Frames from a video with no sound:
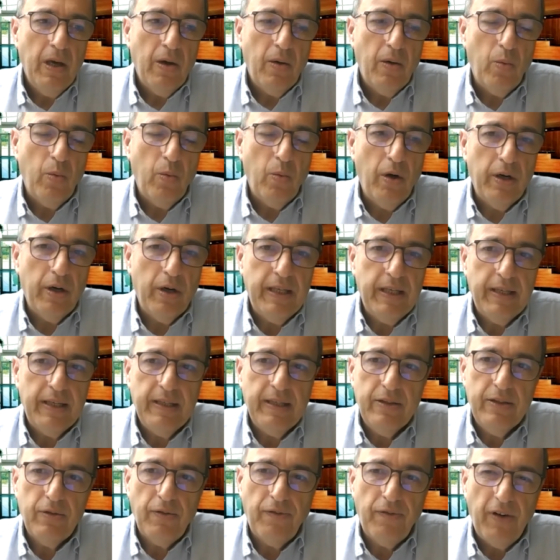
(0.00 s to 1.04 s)
working in
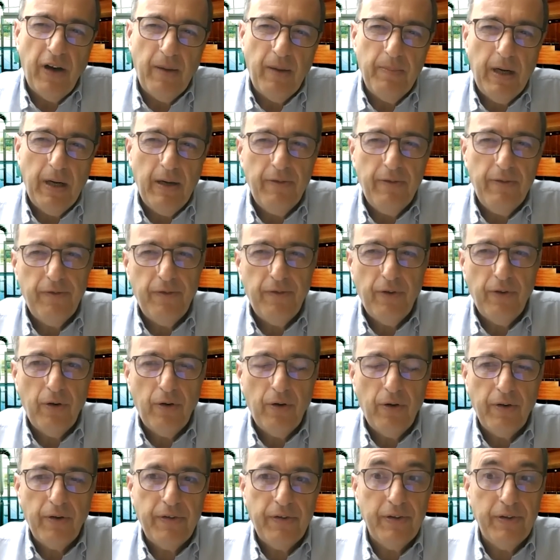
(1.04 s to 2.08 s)
the pharma
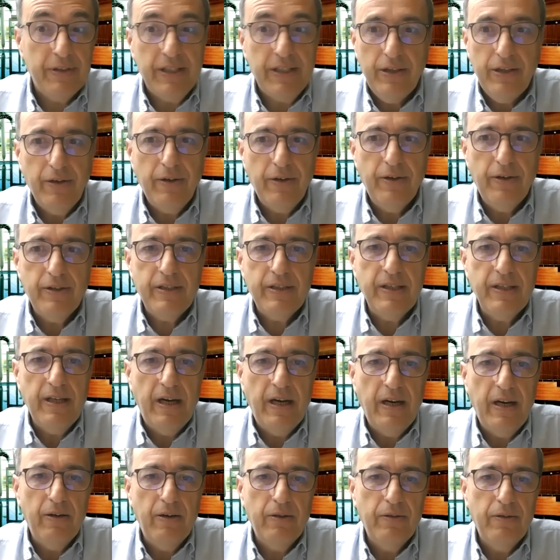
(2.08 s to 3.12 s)
for 30 years
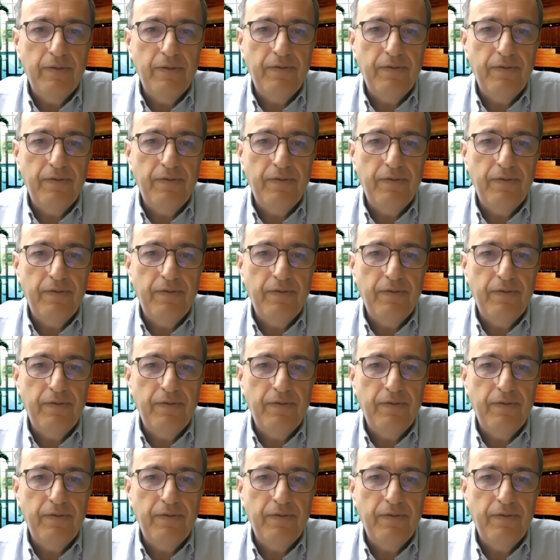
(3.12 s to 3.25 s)
now,